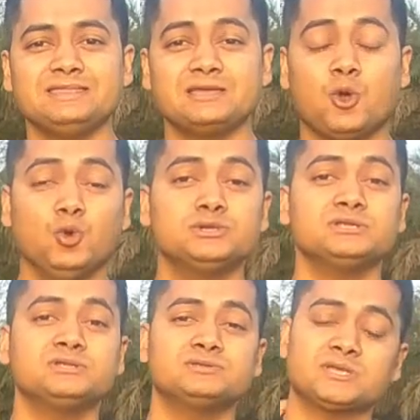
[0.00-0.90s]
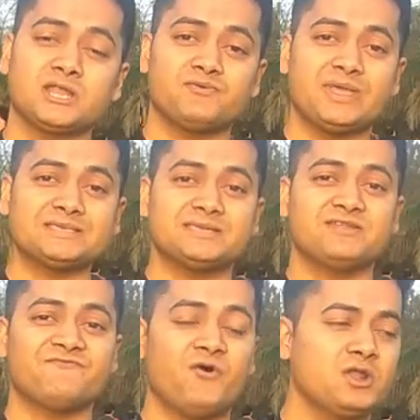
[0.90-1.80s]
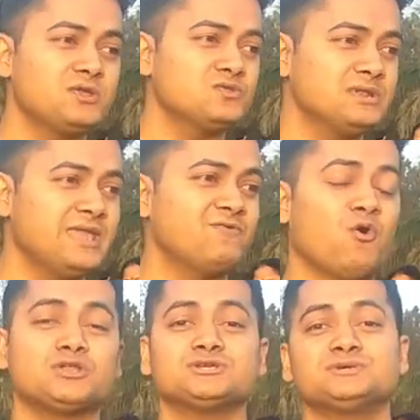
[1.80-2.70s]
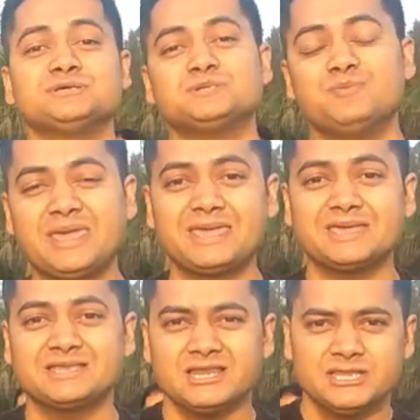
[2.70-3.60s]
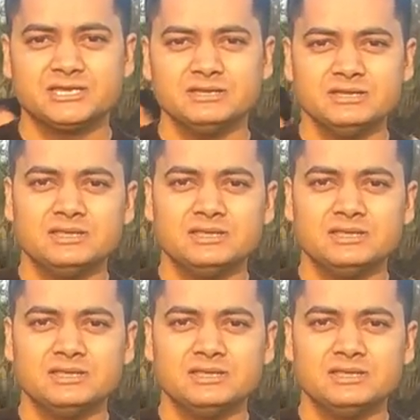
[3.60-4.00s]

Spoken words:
the golden sun rays that are falling on the lake water is making it glitter,